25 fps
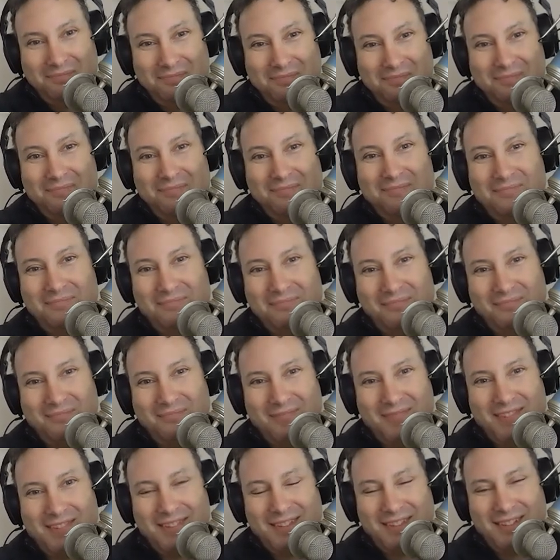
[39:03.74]

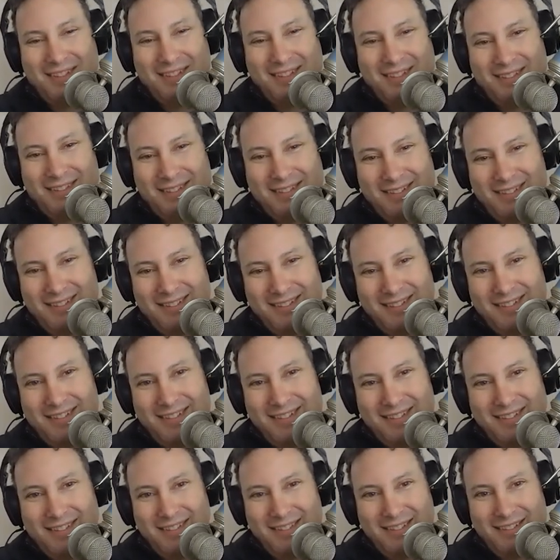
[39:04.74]

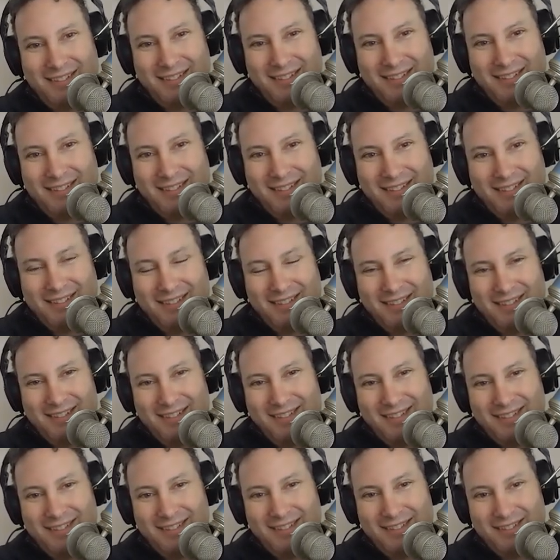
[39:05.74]

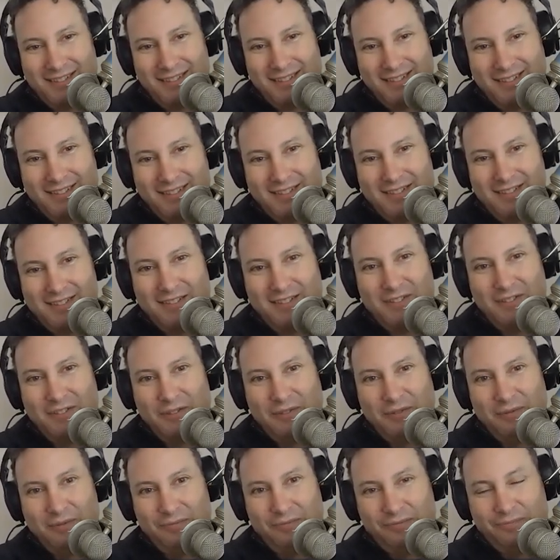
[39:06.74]

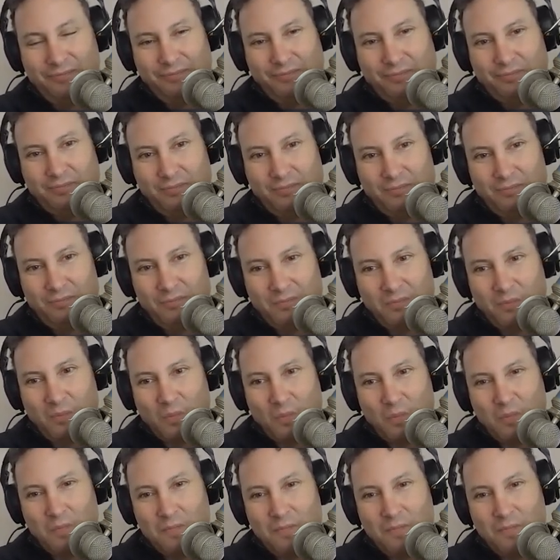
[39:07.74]
This person isn't speaking.